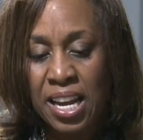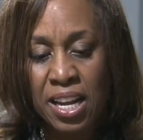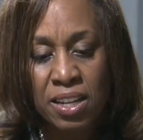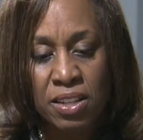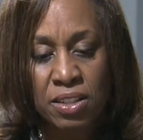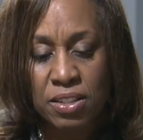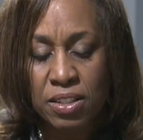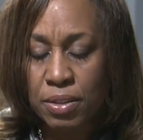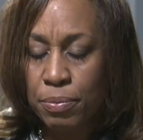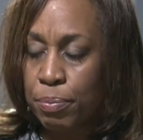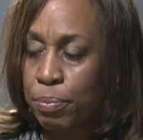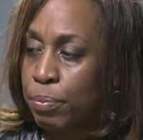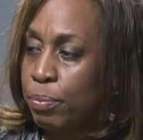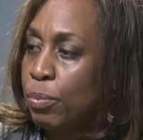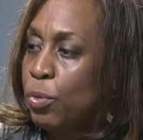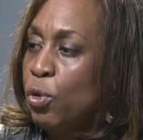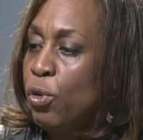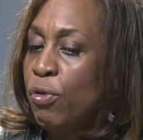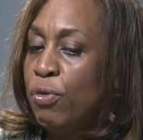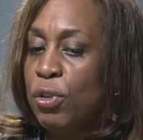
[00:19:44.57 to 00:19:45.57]
and
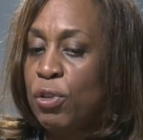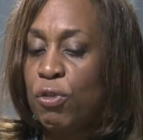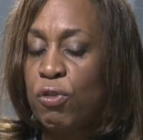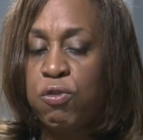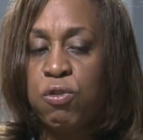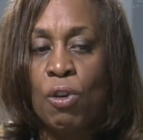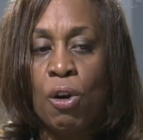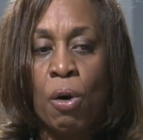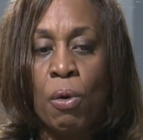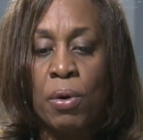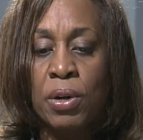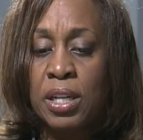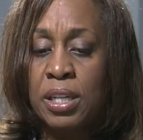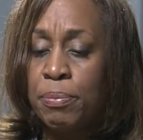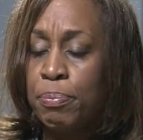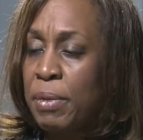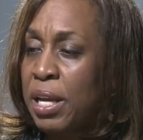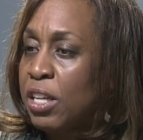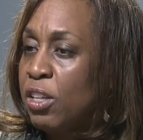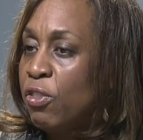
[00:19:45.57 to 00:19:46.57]
move you forward
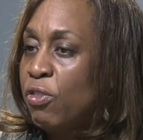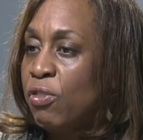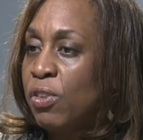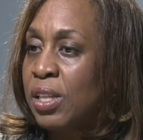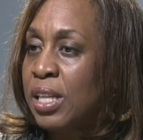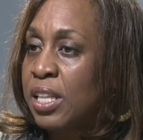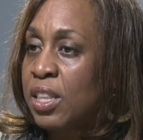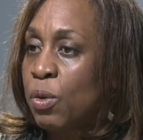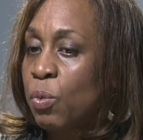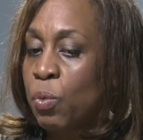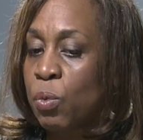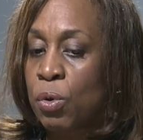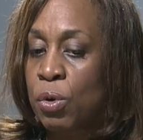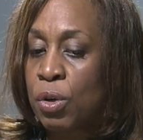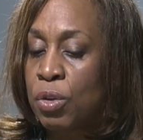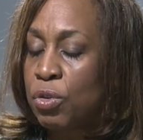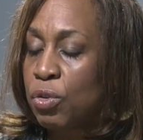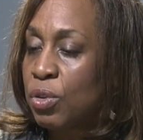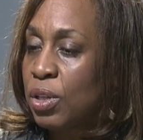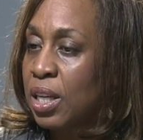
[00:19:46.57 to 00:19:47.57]
and make you feel like the
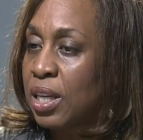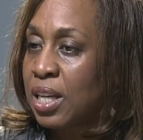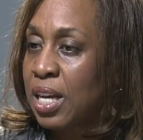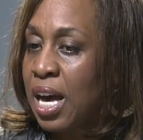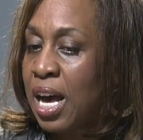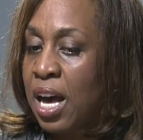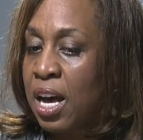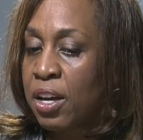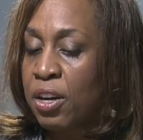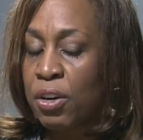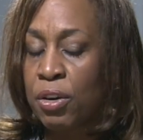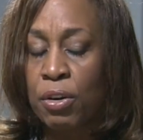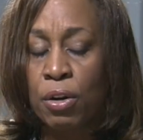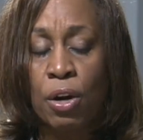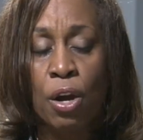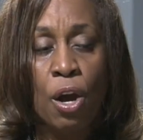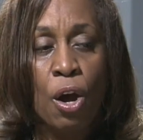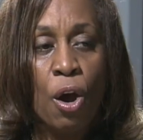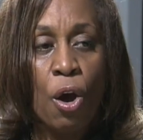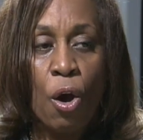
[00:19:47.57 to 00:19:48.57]
world you can conquer
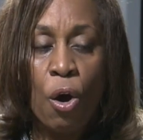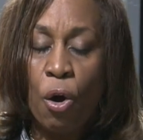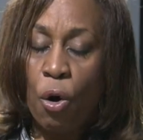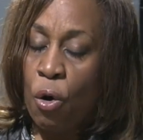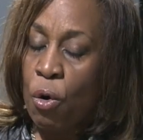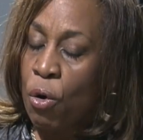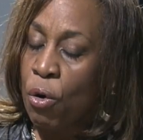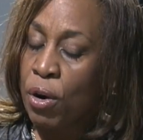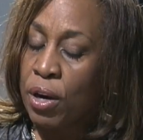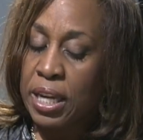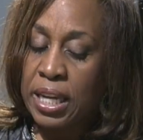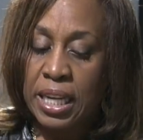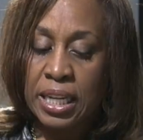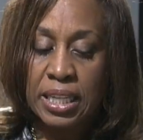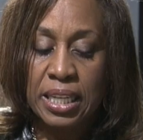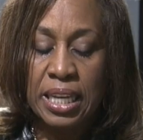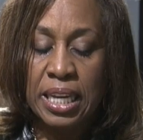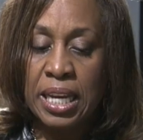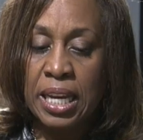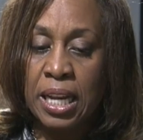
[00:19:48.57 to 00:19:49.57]
or
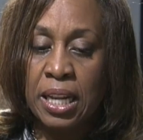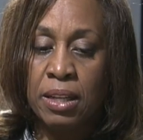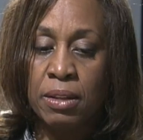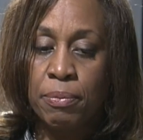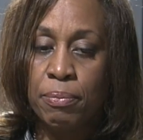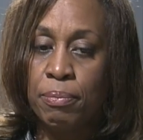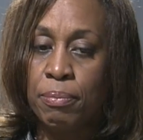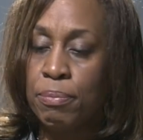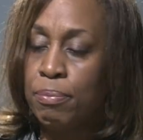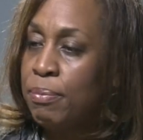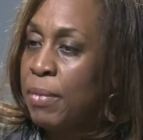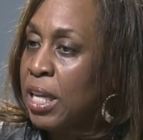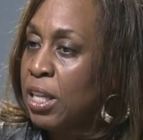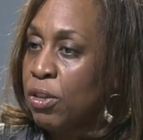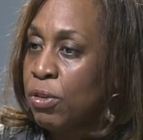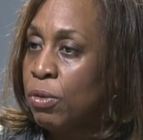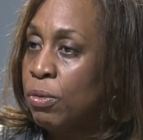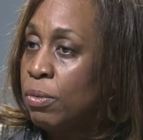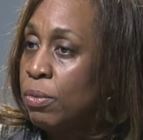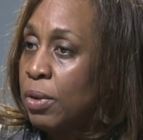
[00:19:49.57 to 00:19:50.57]
it can make
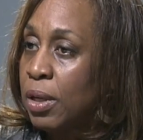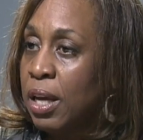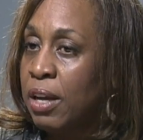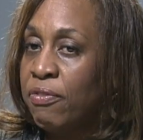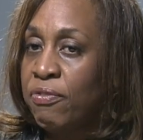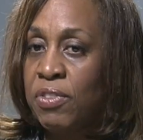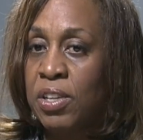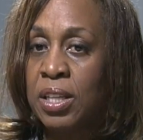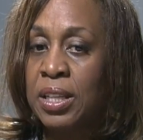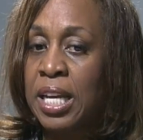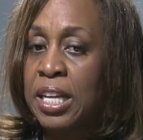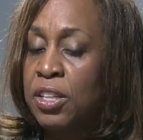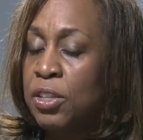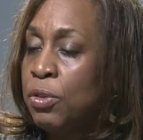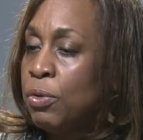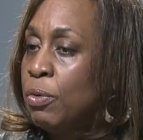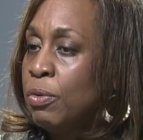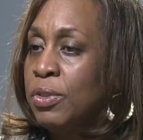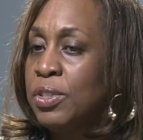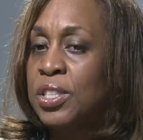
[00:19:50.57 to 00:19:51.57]
you feel like
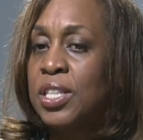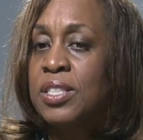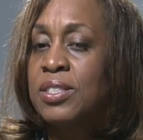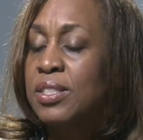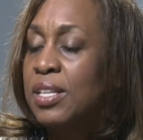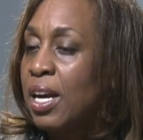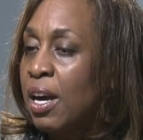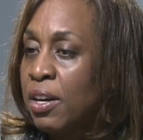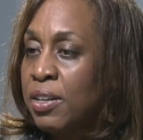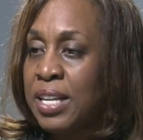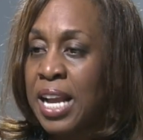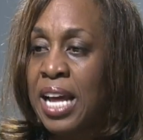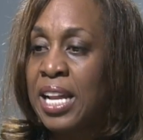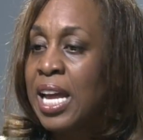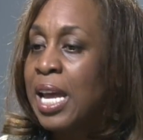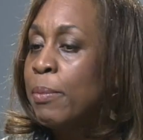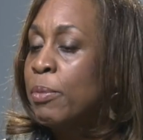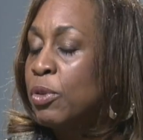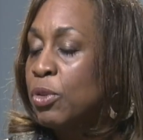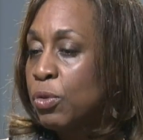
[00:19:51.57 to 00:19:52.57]
you just are not
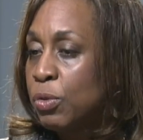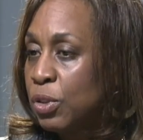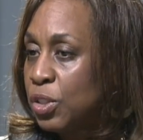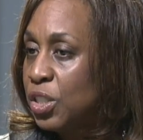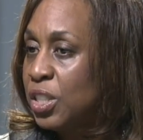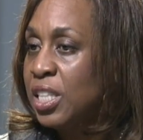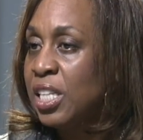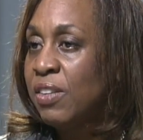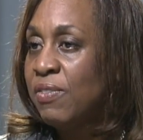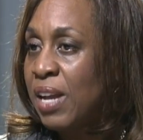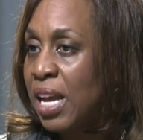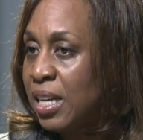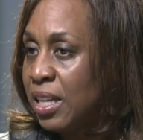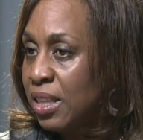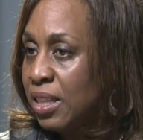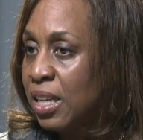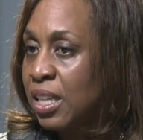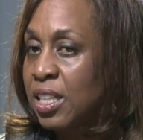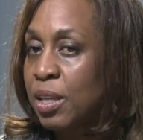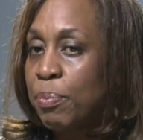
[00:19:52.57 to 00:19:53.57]
able to achieve
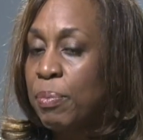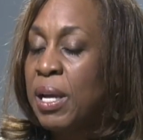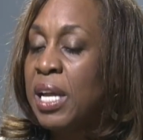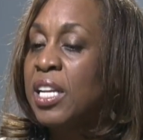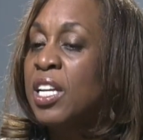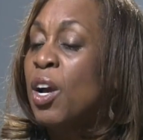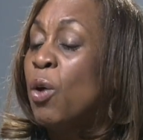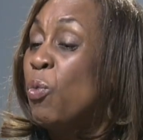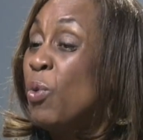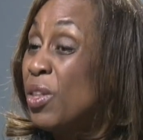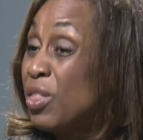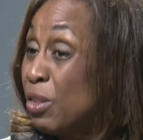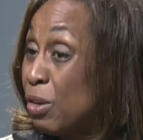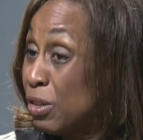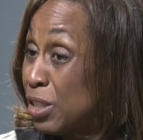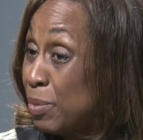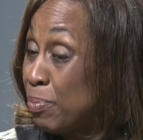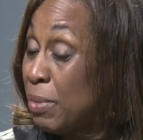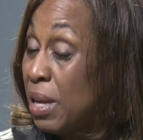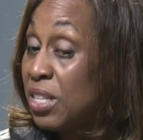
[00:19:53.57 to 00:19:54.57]
anything depending on what
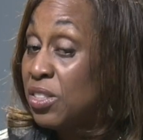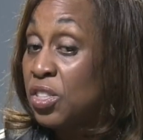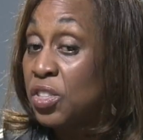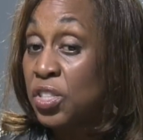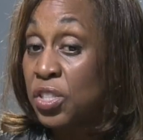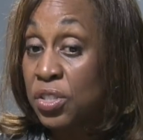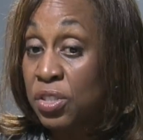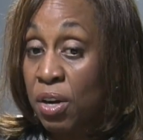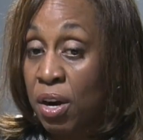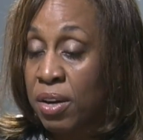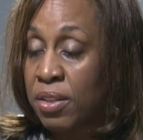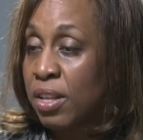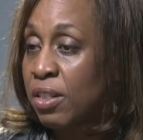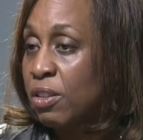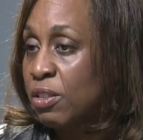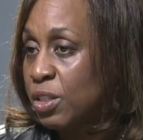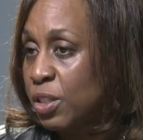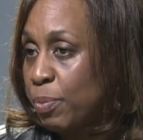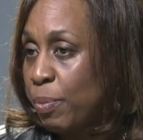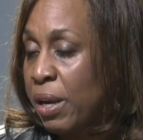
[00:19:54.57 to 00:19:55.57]
those messages are that
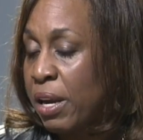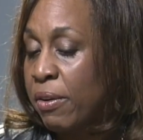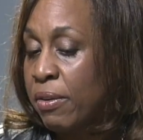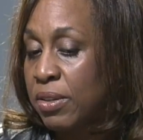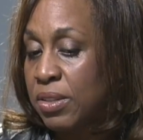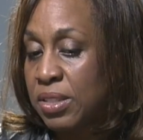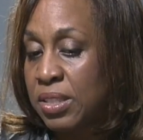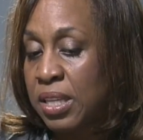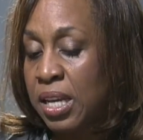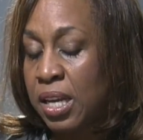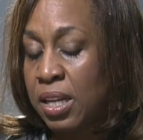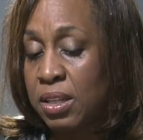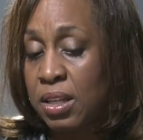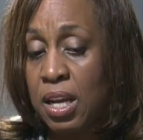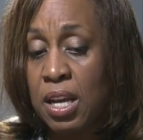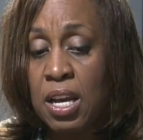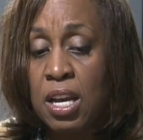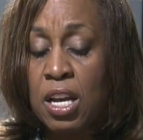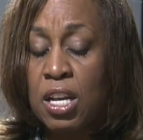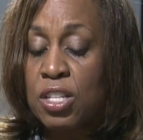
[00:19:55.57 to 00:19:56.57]
those parents send.
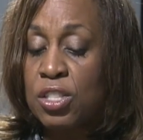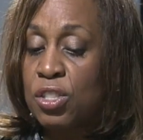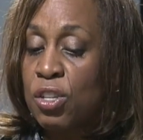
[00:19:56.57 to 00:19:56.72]
Mm -hmm.